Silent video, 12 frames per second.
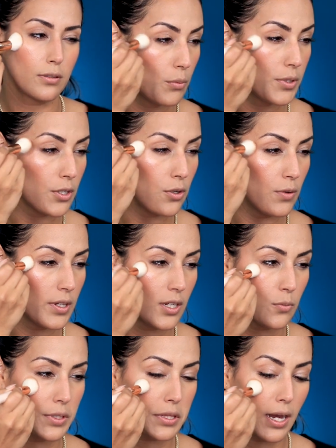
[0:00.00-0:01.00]
When you're going
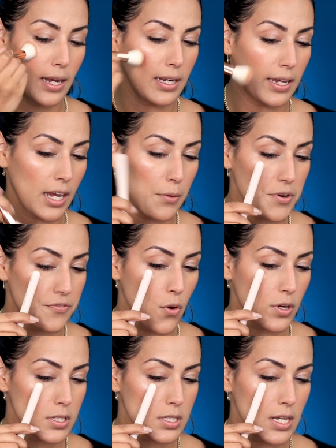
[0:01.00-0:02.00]
in with highlight, I would focus